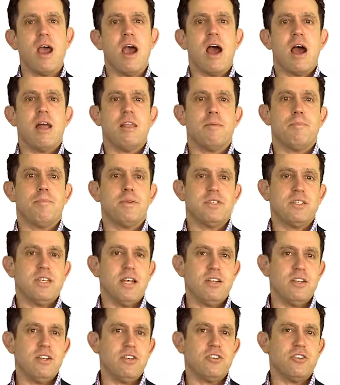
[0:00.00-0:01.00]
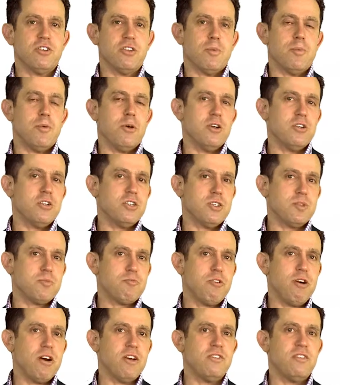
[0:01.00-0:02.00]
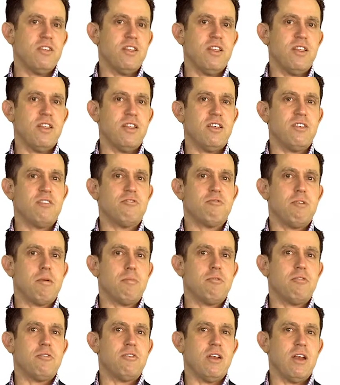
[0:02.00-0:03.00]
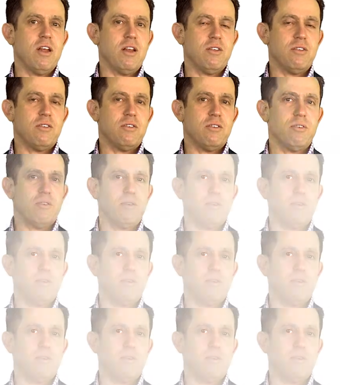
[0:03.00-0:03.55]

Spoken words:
and the percentage of the purchase price that this represents.